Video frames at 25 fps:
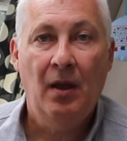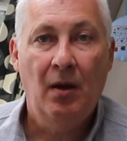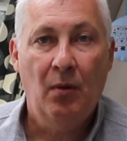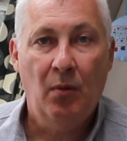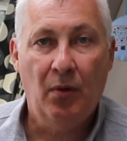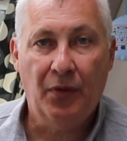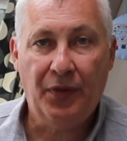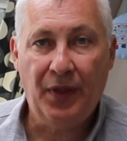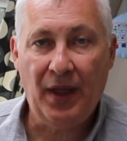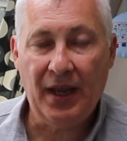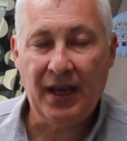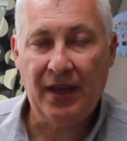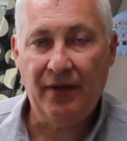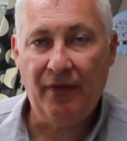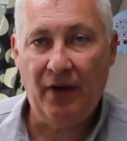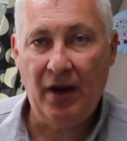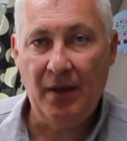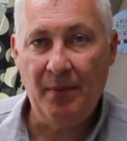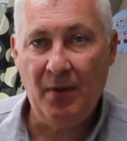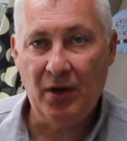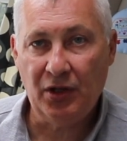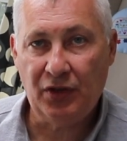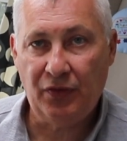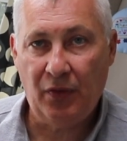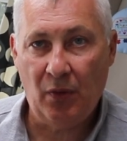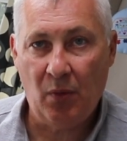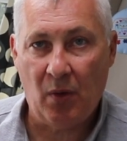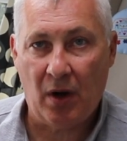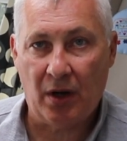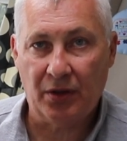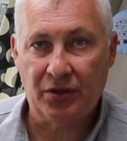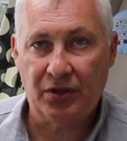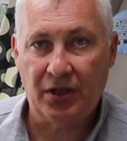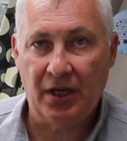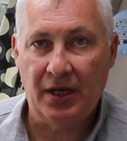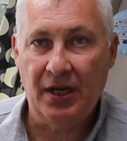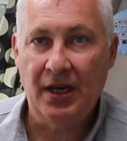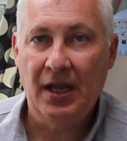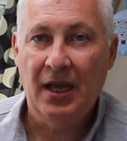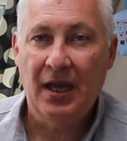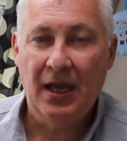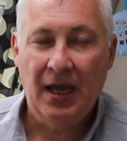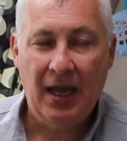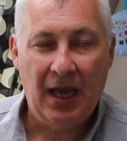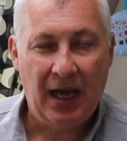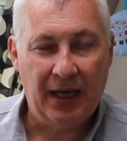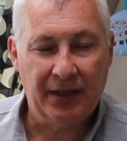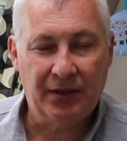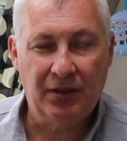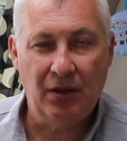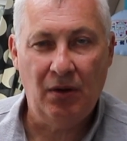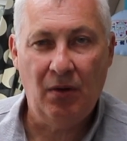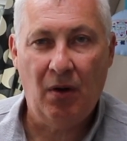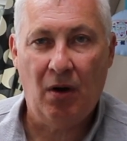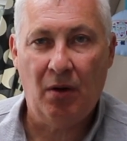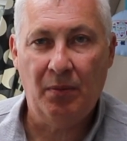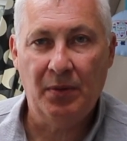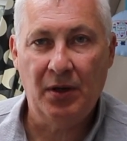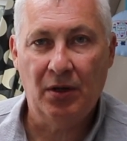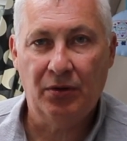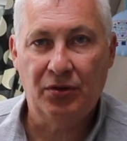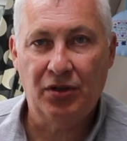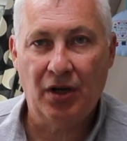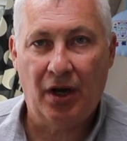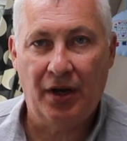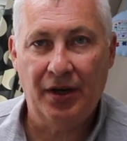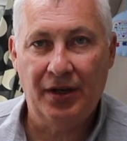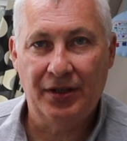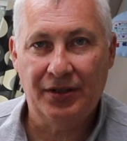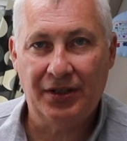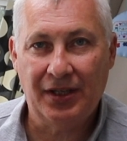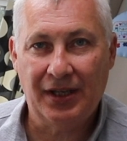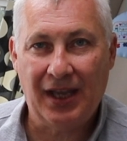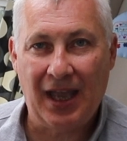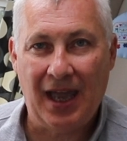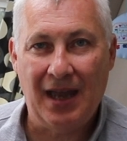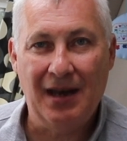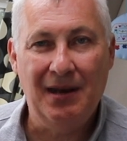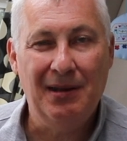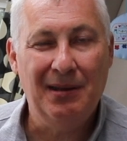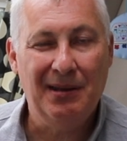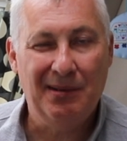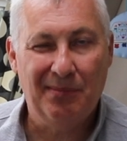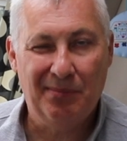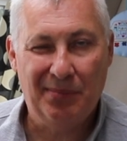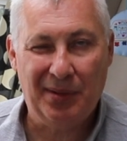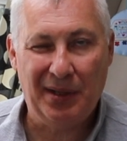Well, thank you very much for watching. I do hope you'll join us again,